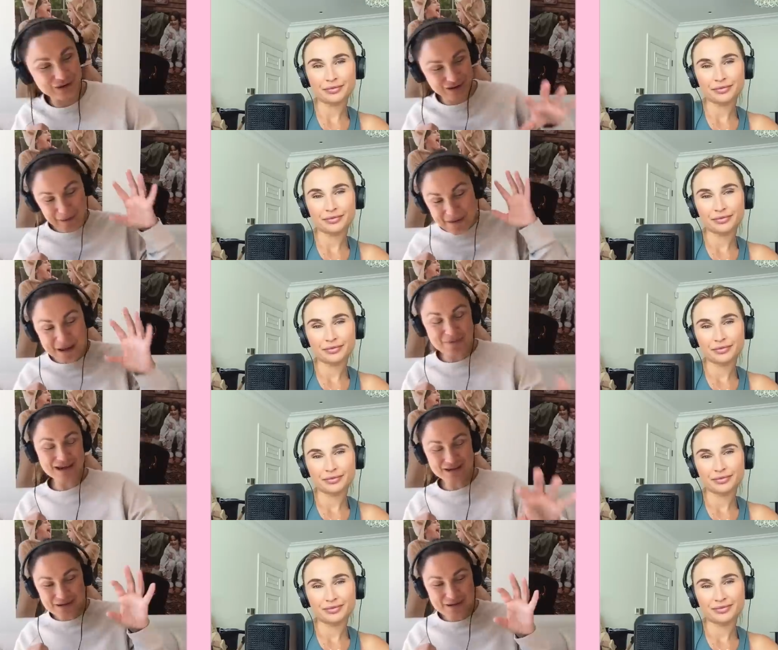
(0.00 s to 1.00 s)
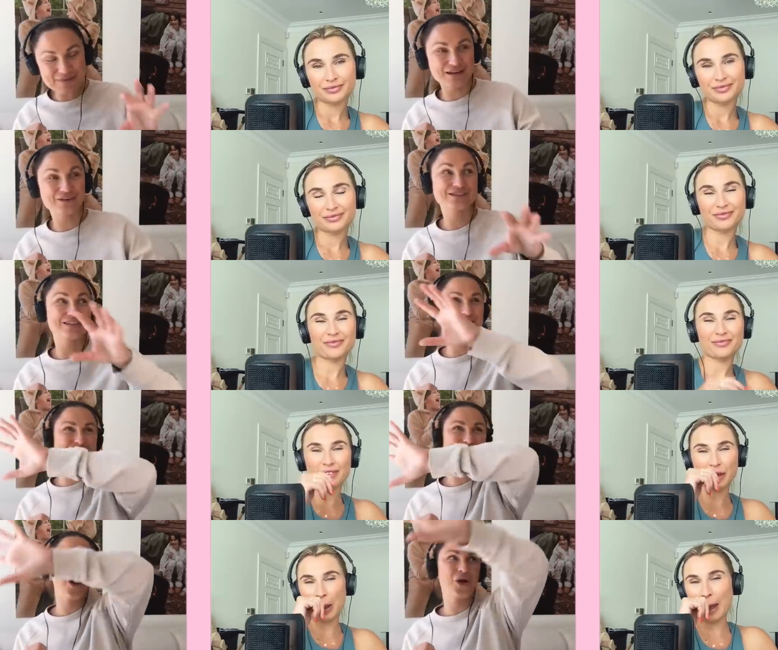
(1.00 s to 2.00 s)
Speaker 1: and like bibbing, bibbing. Obviously, there's
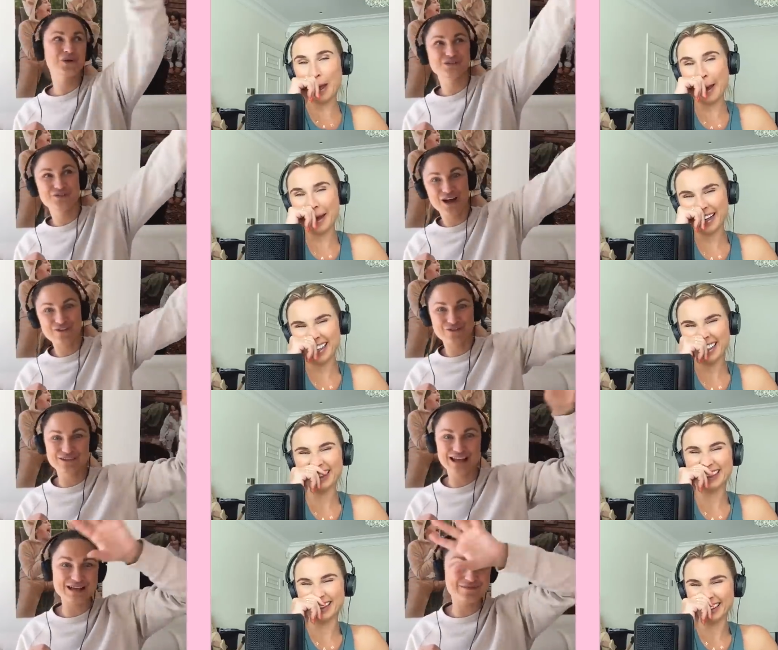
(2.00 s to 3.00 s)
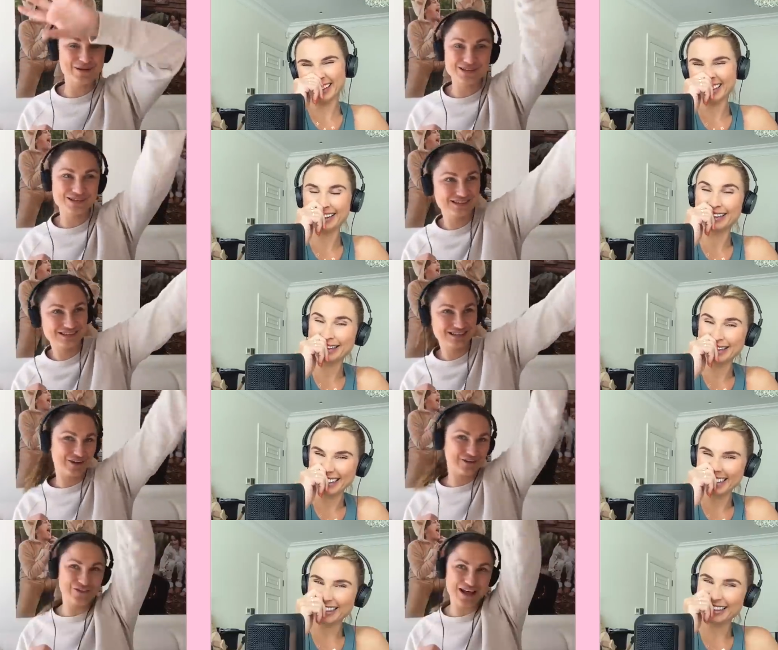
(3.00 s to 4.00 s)
loads of like neighbours and you
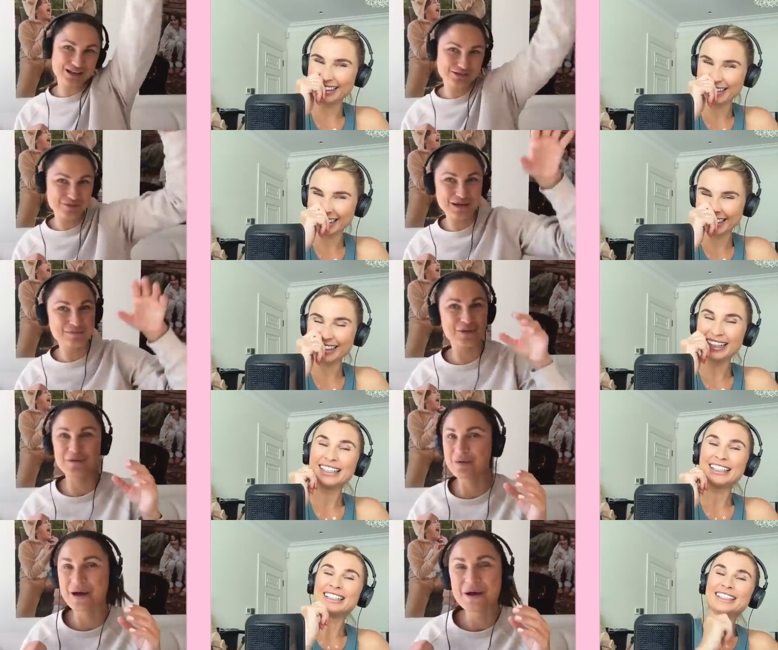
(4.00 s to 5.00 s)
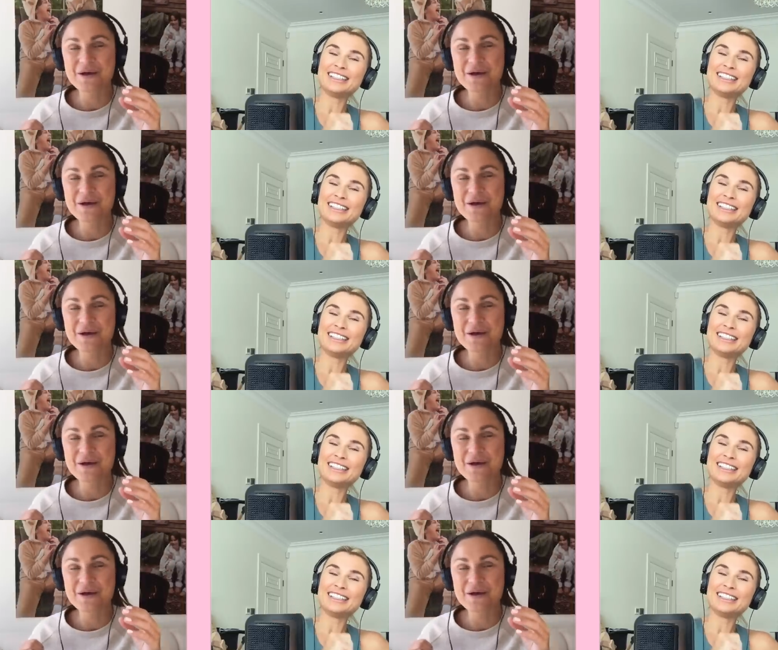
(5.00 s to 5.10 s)
know flats of people, but